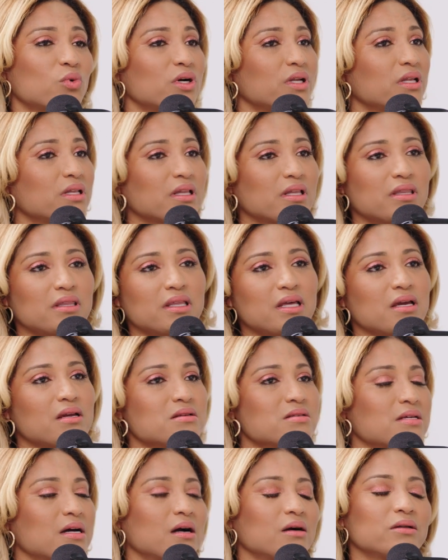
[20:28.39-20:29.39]
one of the
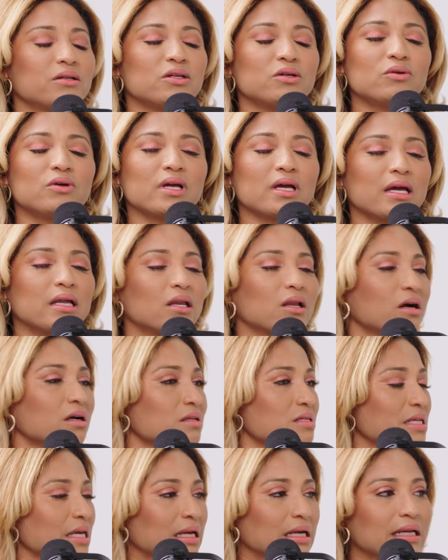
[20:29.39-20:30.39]
things that you
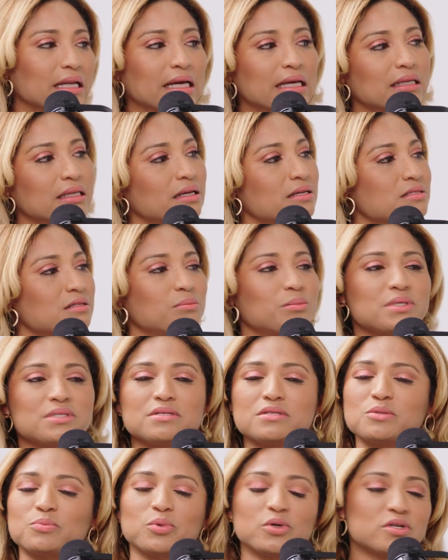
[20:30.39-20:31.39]
cannot take lightly as a
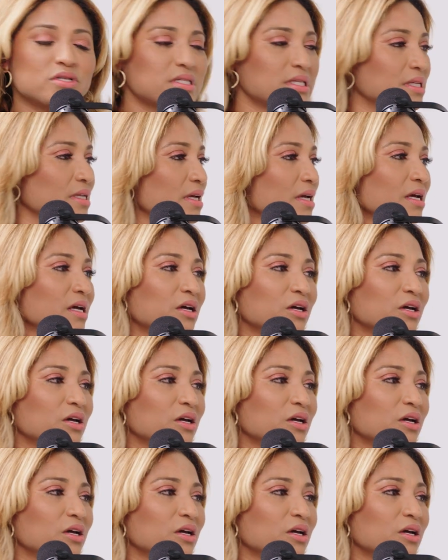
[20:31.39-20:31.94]
business person.